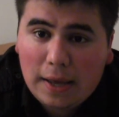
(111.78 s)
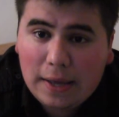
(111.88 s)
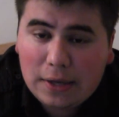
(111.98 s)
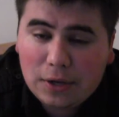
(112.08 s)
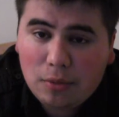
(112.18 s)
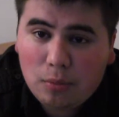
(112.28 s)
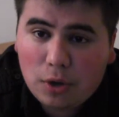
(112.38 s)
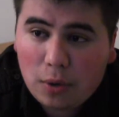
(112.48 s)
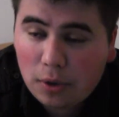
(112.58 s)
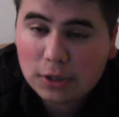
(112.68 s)
And
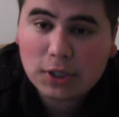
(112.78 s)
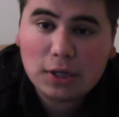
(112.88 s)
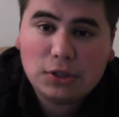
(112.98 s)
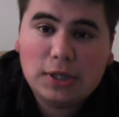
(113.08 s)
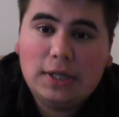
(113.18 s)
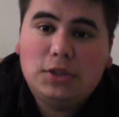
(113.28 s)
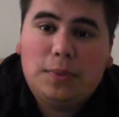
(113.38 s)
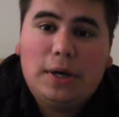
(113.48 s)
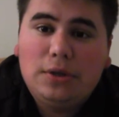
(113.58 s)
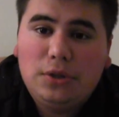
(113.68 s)
what I want to talk to you guys
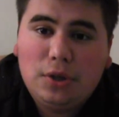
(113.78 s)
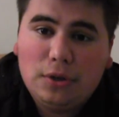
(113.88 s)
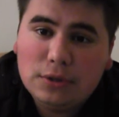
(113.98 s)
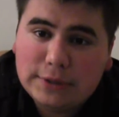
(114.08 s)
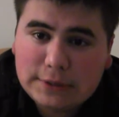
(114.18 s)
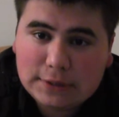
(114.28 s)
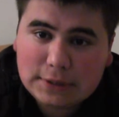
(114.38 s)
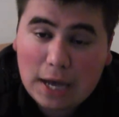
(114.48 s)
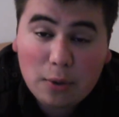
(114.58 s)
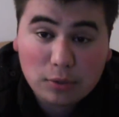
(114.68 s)
about,
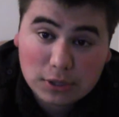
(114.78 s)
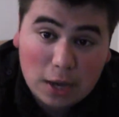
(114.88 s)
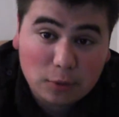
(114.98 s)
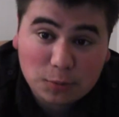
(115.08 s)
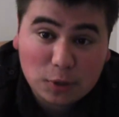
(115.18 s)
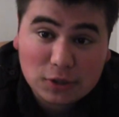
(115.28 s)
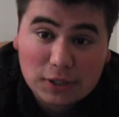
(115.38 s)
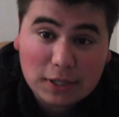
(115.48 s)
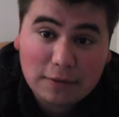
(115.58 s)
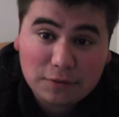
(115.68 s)
is I was
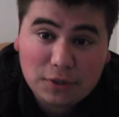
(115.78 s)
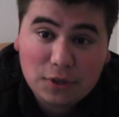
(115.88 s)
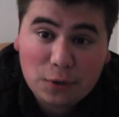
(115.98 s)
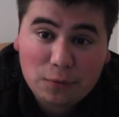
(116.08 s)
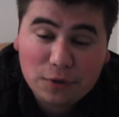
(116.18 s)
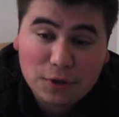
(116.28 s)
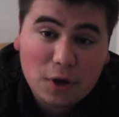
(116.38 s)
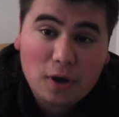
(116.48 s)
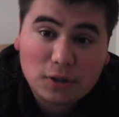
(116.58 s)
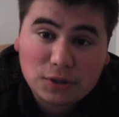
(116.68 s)
mostly left, for the
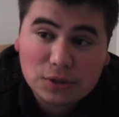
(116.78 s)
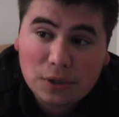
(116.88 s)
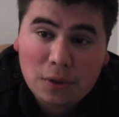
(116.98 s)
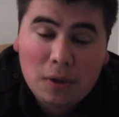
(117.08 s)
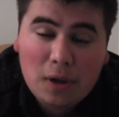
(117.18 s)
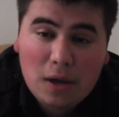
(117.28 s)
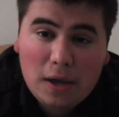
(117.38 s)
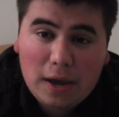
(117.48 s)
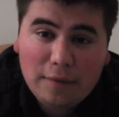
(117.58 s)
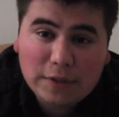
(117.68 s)
dogs.
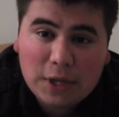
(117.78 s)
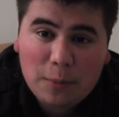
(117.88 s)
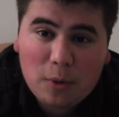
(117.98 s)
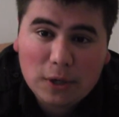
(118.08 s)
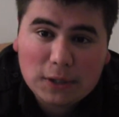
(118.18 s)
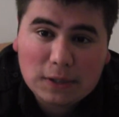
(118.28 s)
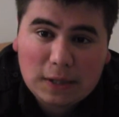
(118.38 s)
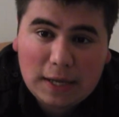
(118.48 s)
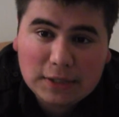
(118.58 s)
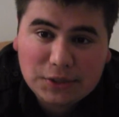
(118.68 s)
Every time I walked into
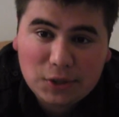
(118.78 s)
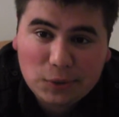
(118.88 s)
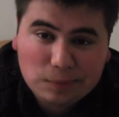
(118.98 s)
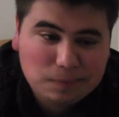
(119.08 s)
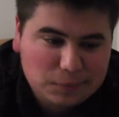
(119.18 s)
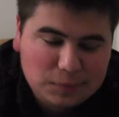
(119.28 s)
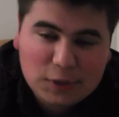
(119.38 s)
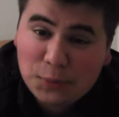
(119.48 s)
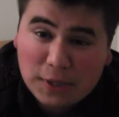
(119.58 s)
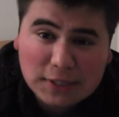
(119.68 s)
class,
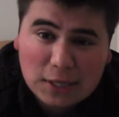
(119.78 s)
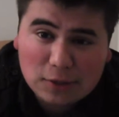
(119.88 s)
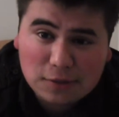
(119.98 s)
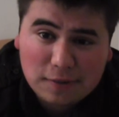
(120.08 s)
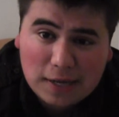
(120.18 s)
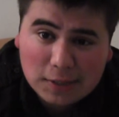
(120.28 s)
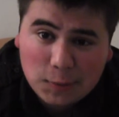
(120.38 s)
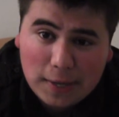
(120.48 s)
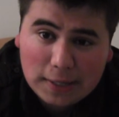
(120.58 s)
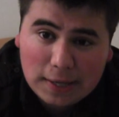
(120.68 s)
just because I was the fat
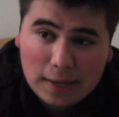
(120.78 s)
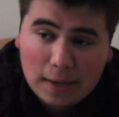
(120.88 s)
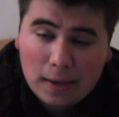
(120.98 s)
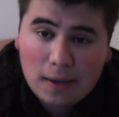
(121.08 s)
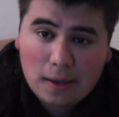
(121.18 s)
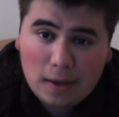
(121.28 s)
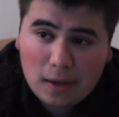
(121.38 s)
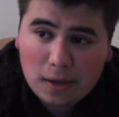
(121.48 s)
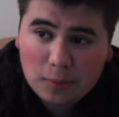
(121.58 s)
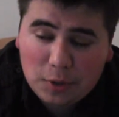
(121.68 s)
Hispanic guy,
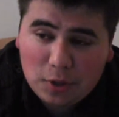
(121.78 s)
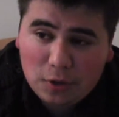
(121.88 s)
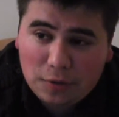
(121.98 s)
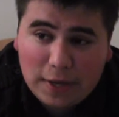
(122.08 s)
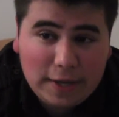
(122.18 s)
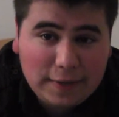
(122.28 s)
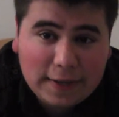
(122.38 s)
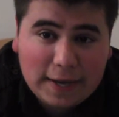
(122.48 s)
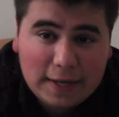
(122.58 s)
they